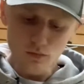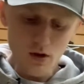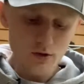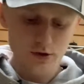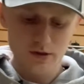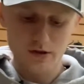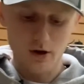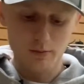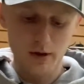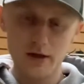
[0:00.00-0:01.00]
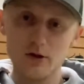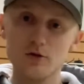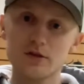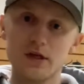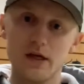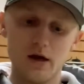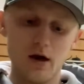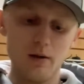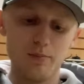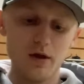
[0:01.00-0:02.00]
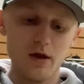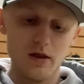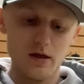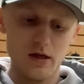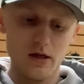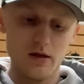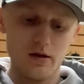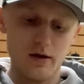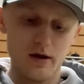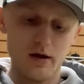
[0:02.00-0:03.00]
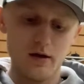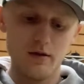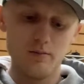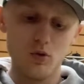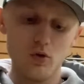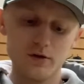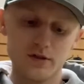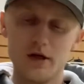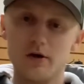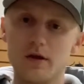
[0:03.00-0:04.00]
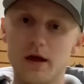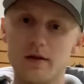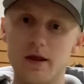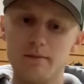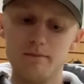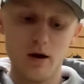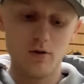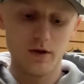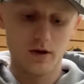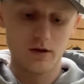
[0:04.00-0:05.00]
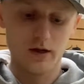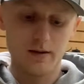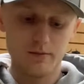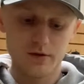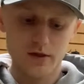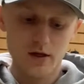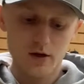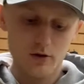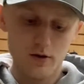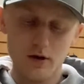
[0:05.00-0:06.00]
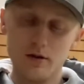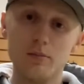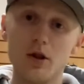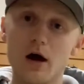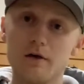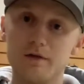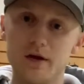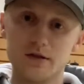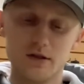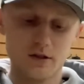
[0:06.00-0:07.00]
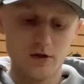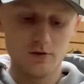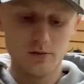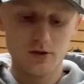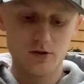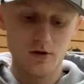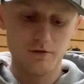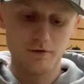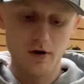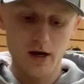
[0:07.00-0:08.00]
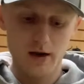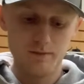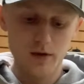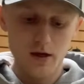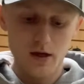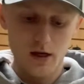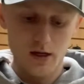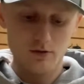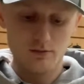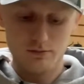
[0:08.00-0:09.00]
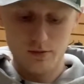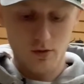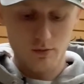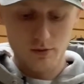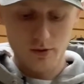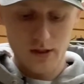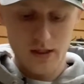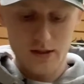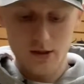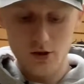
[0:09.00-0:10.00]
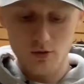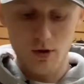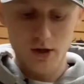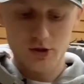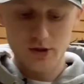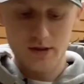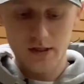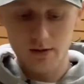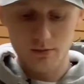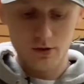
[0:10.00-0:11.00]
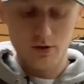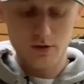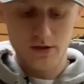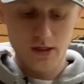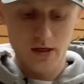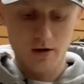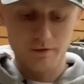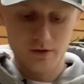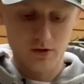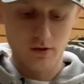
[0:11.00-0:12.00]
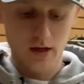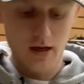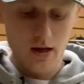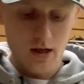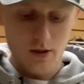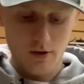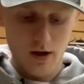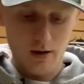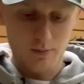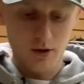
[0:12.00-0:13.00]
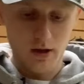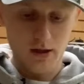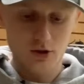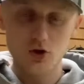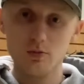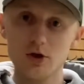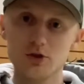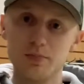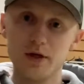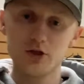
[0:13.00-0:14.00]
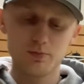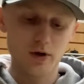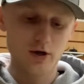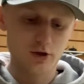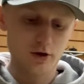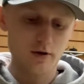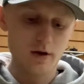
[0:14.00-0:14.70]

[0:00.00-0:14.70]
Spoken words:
Just start by loosening up the bolts here that mount the clamps, or the block face, excuse me, to the frame. And you don't really need to do much, just get them loose enough so that they're not applying too much pinch pressure.